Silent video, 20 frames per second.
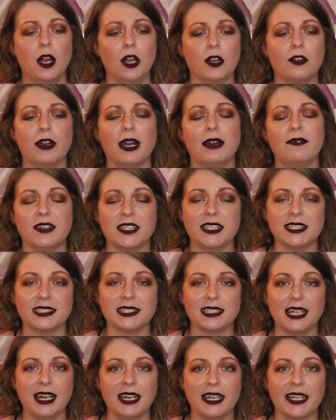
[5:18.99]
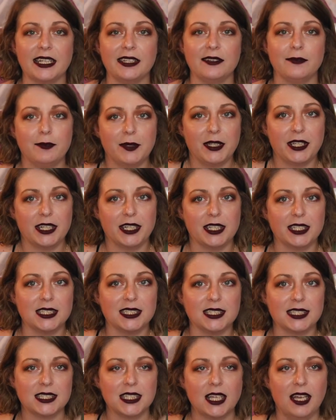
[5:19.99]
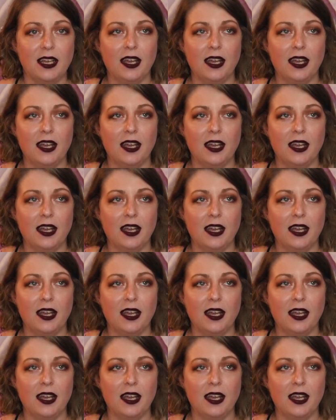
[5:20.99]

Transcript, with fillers: graphic design, because